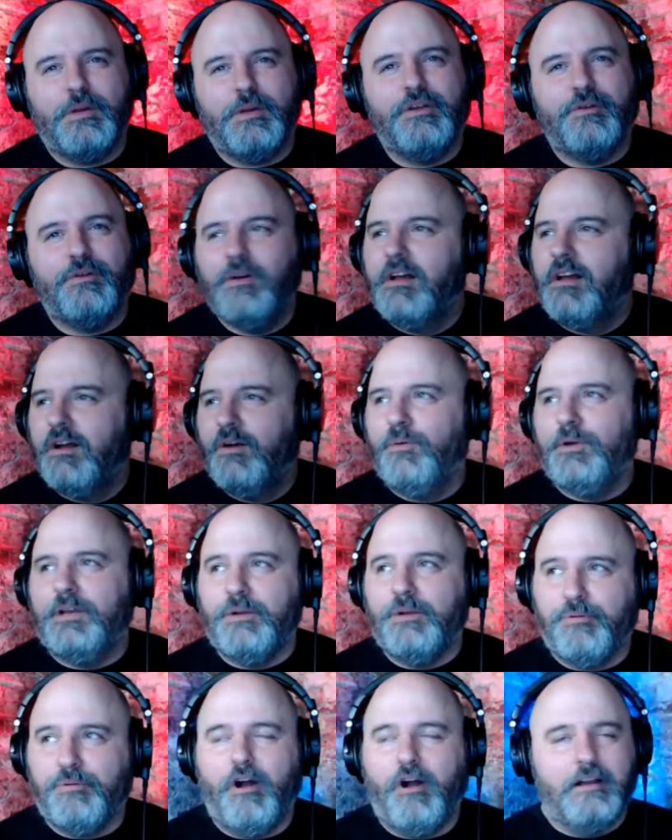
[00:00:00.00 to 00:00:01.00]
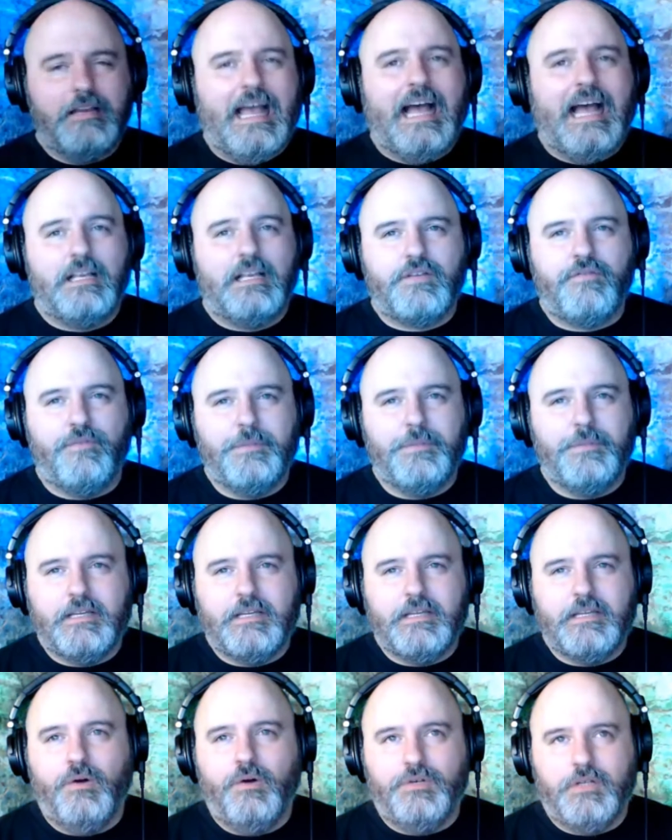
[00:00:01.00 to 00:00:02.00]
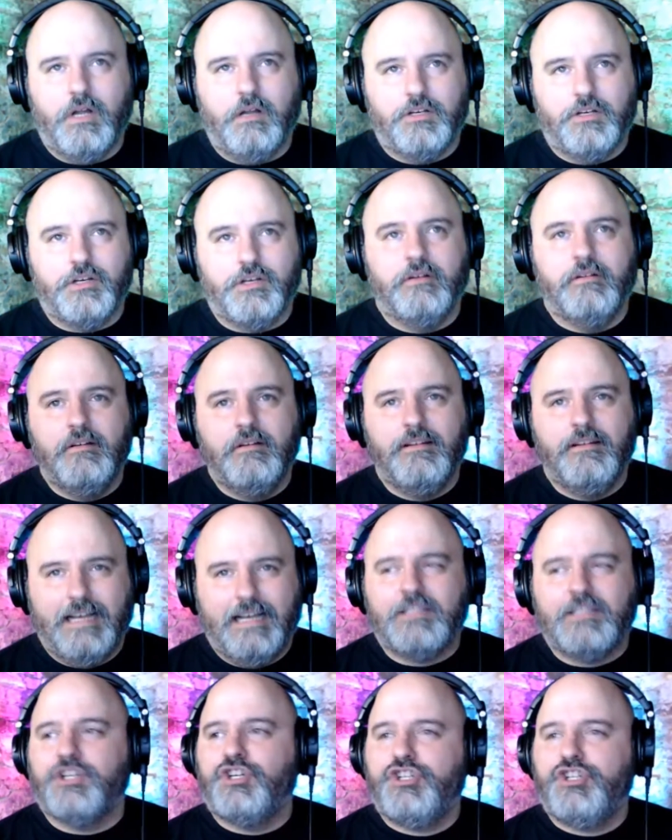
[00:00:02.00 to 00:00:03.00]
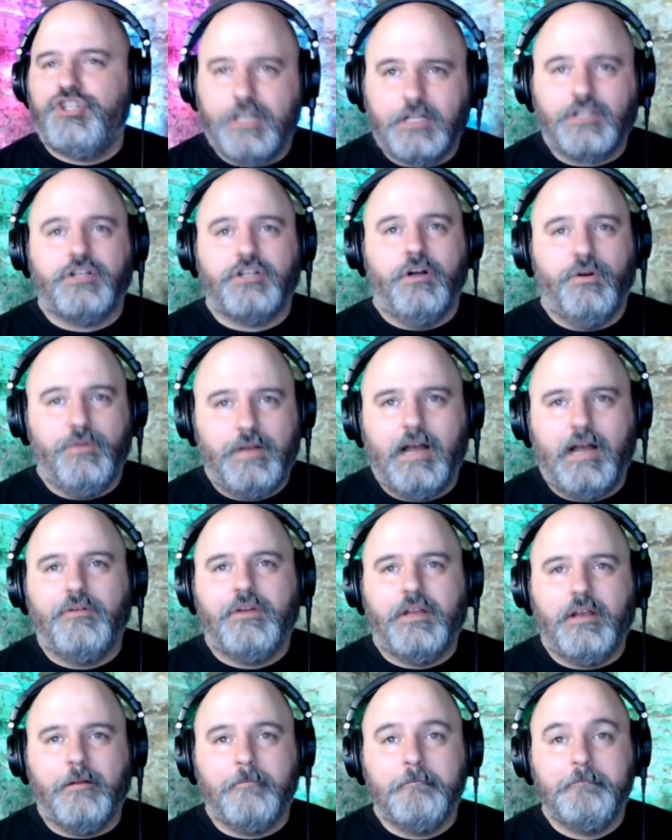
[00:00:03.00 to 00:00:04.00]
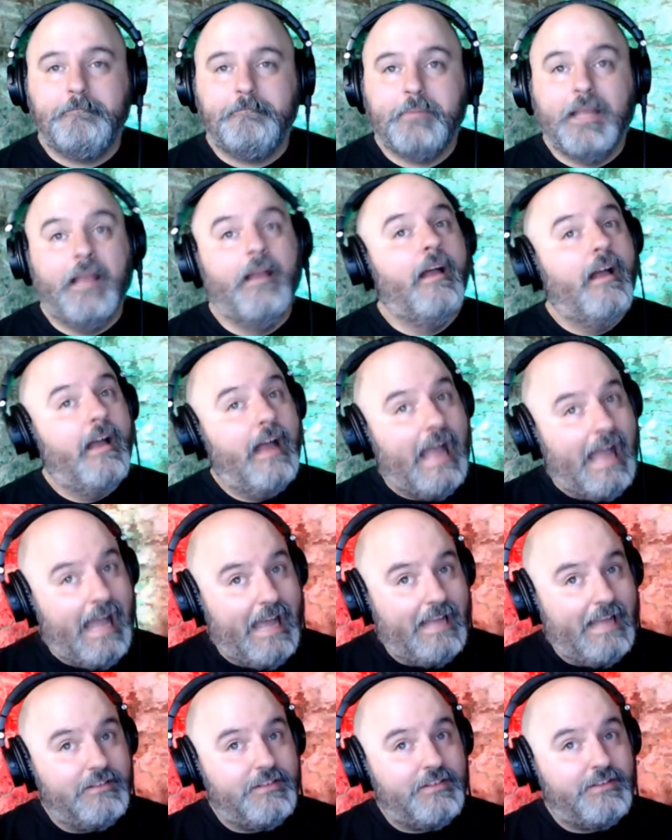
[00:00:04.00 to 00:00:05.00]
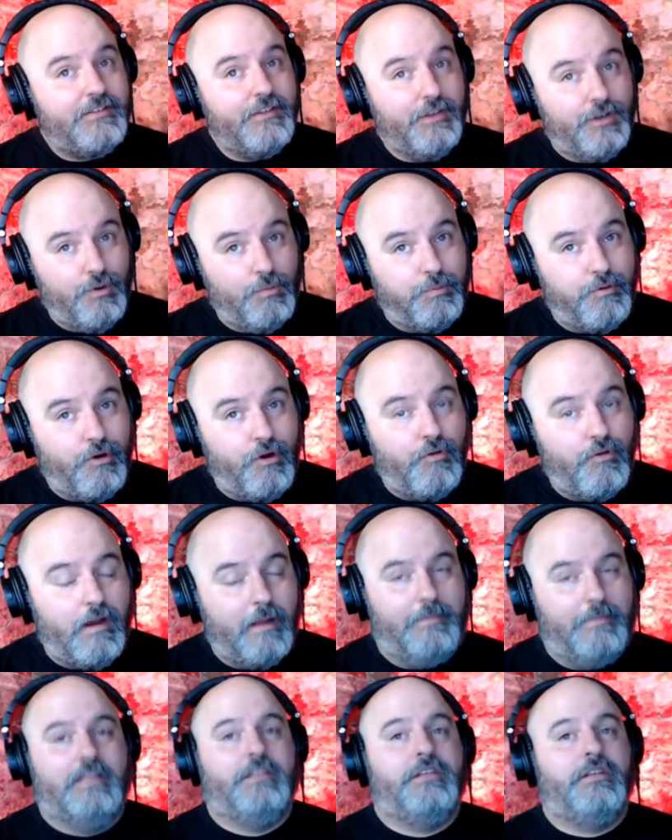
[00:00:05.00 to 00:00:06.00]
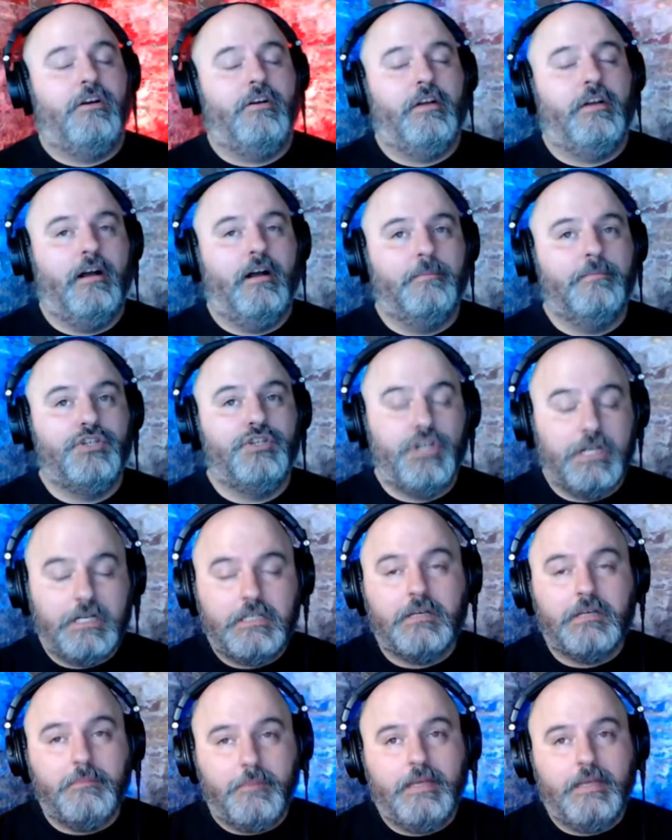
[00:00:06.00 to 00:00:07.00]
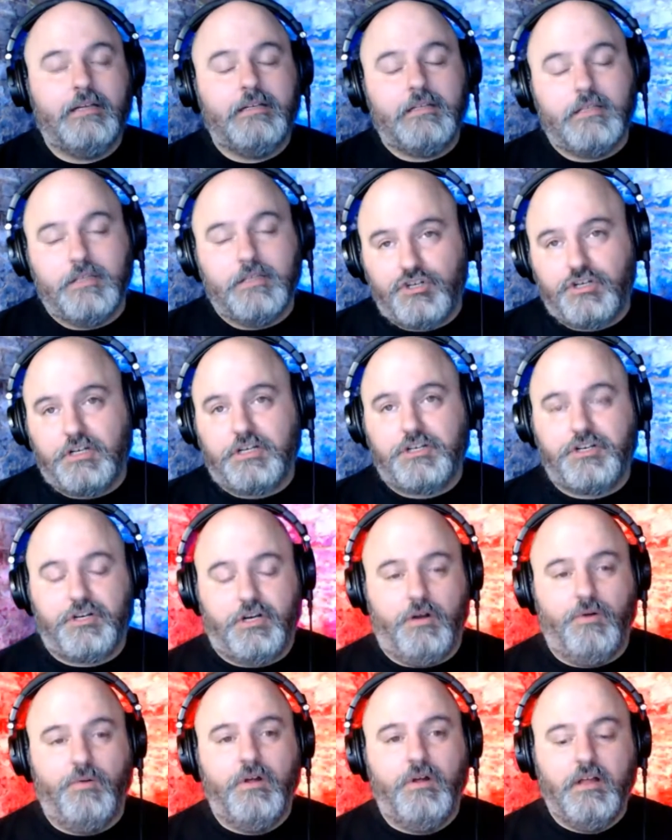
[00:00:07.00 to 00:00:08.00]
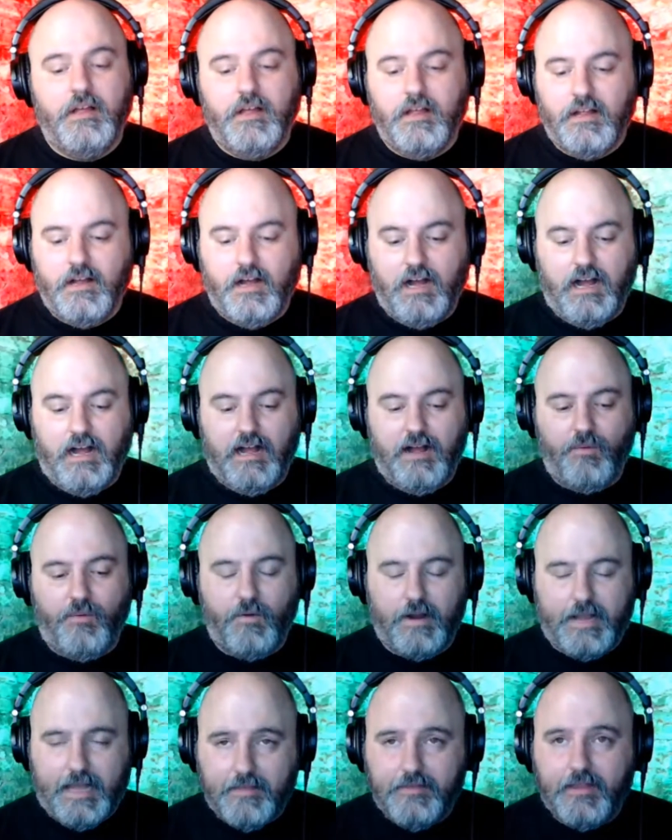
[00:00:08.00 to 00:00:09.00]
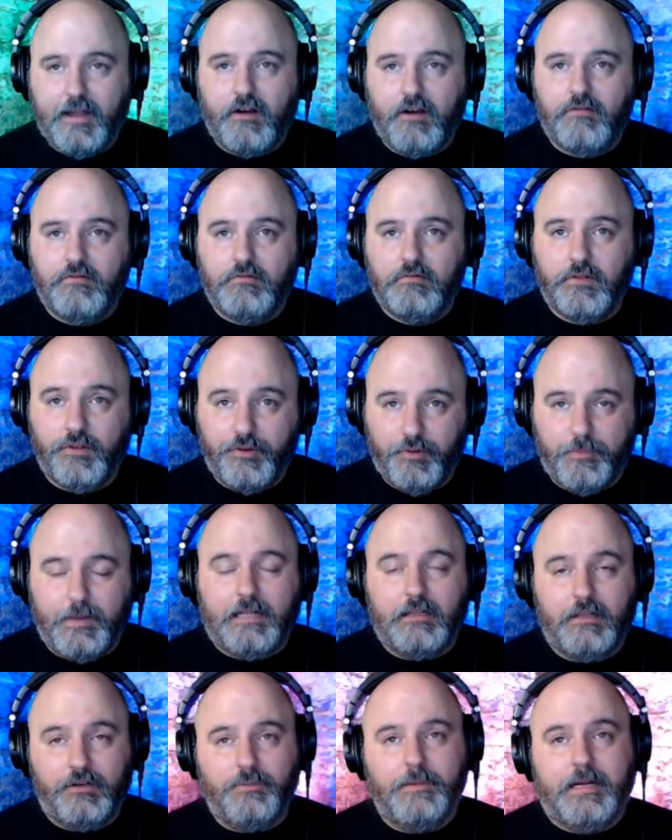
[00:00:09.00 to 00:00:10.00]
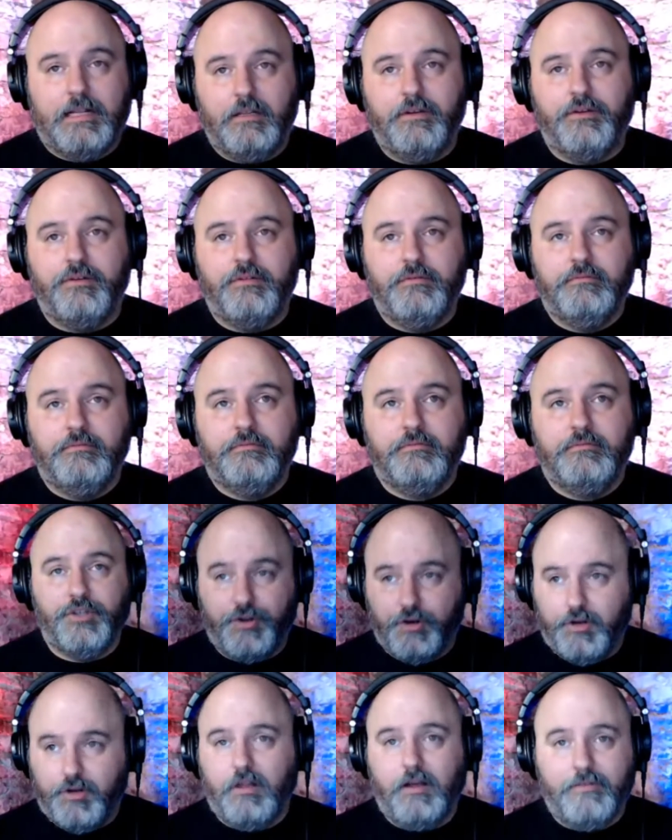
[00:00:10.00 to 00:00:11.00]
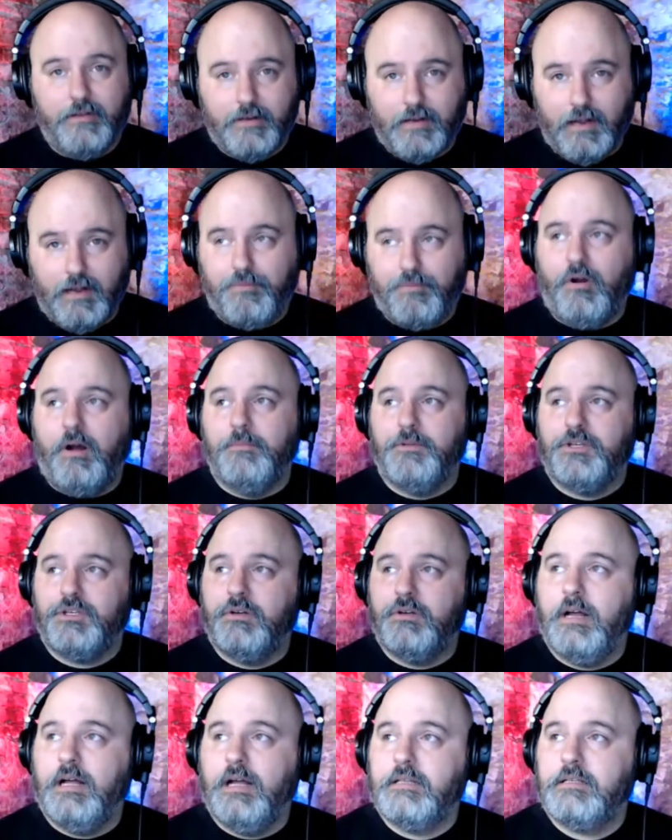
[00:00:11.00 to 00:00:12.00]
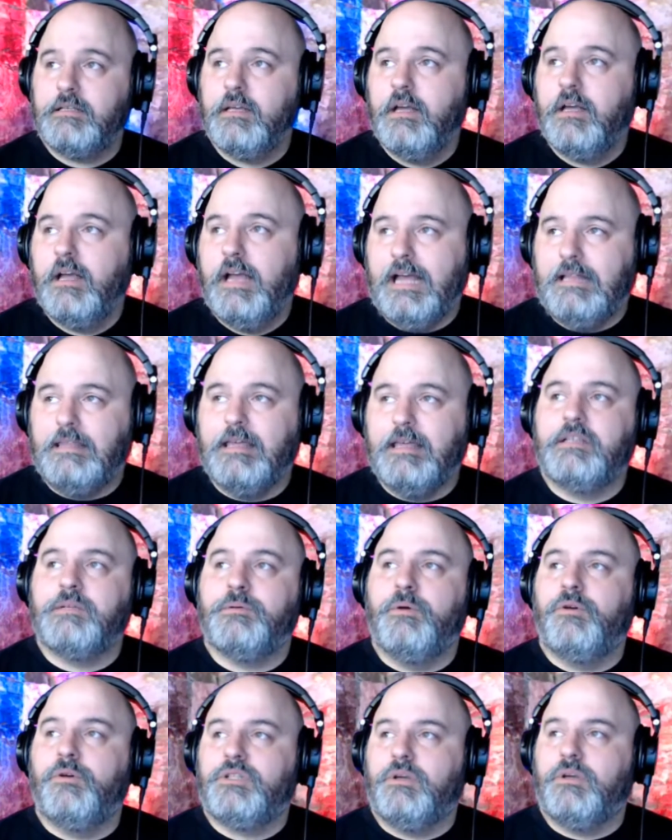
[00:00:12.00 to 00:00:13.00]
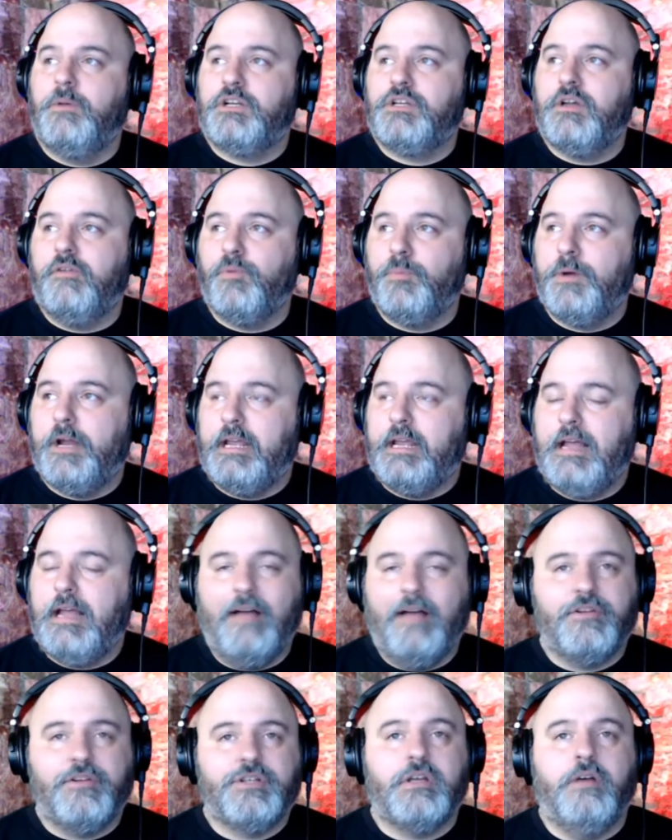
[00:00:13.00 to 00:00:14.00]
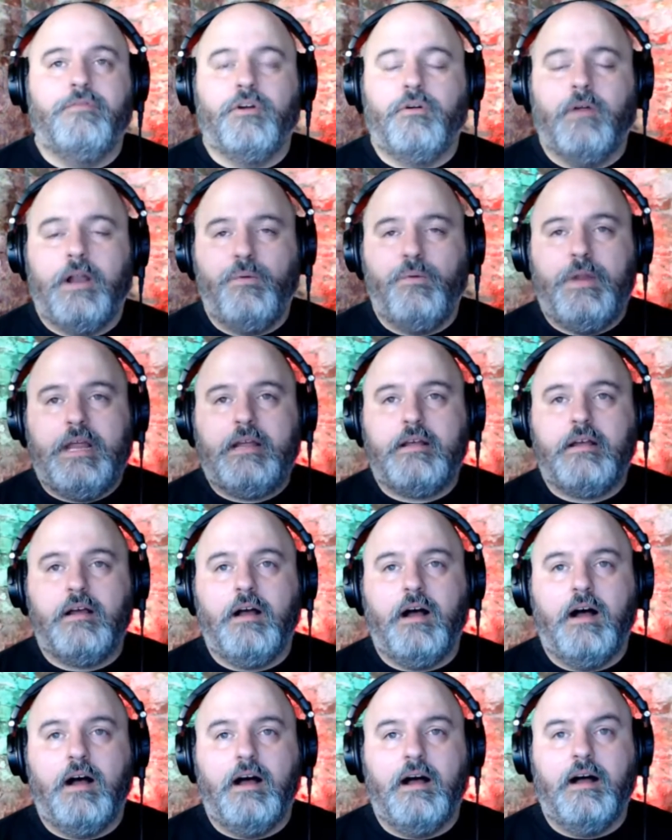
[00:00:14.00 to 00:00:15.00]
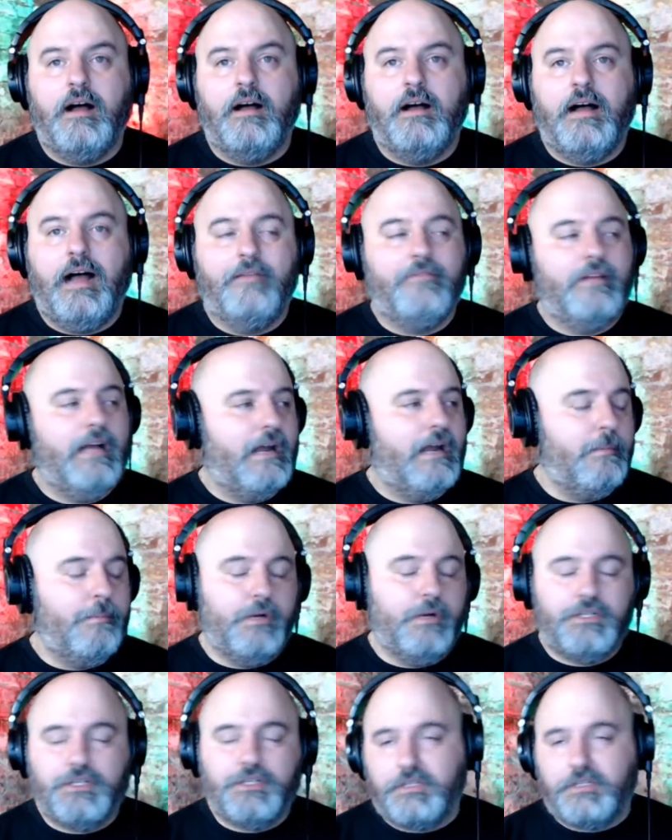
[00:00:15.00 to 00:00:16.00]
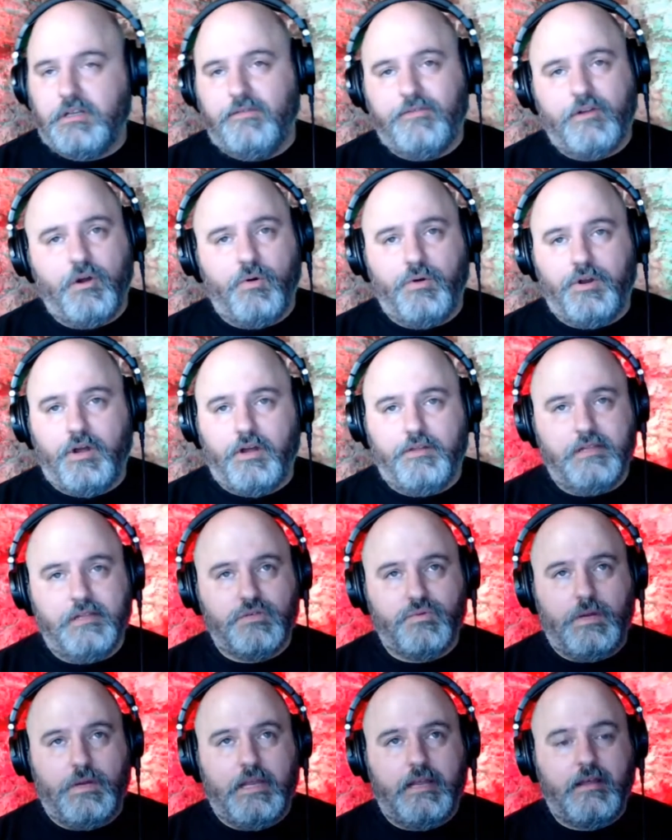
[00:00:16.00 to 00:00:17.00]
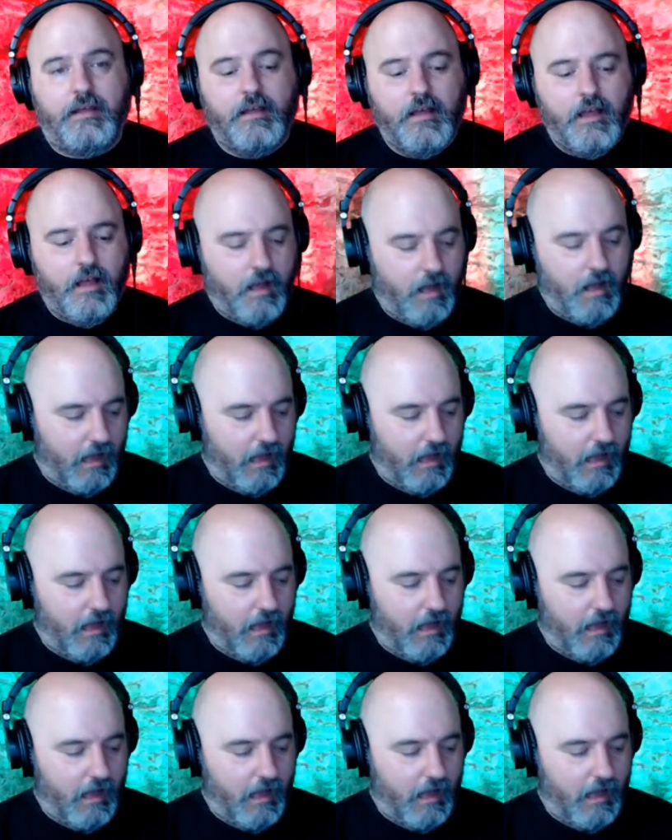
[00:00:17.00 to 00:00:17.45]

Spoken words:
when you broadcast from the disco dungeon. It's a shit show down here. Hence the new program that's starting up, Jigs and Bigs, the shit show. We're getting there little by little by little. You're going to love it. I promise you guys. Hey, thanks so much, everybody. Have yourself a great week. I've got a bunch of stuff going on this week.